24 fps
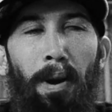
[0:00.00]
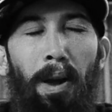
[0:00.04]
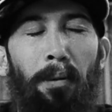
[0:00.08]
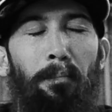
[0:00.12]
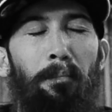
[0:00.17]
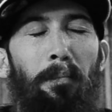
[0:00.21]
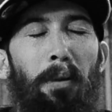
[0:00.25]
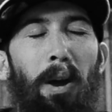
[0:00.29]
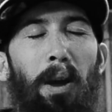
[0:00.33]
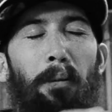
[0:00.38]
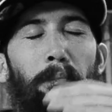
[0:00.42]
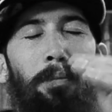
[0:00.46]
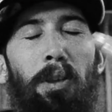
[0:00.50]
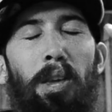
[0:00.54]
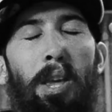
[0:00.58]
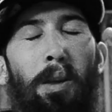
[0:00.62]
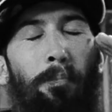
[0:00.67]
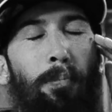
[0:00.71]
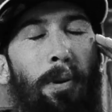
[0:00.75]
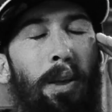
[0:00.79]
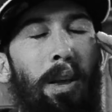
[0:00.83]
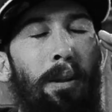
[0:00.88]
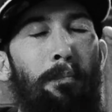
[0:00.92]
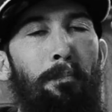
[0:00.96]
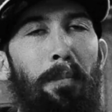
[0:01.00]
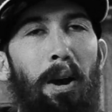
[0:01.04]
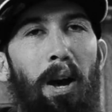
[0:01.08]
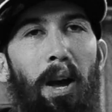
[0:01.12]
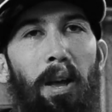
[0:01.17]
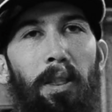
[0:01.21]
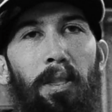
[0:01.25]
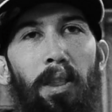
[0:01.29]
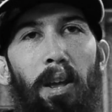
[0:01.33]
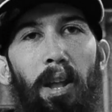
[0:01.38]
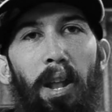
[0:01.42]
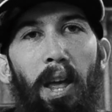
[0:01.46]
I'm keeping in
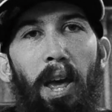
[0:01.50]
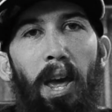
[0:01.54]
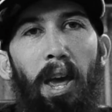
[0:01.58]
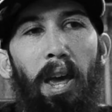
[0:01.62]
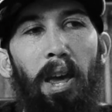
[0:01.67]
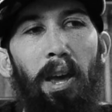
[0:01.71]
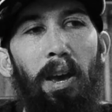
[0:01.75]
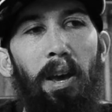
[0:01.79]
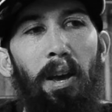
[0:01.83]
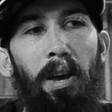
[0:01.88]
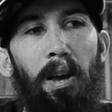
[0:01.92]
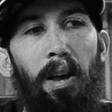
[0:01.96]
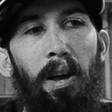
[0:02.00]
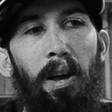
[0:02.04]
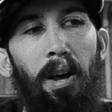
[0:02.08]
mind that, hey,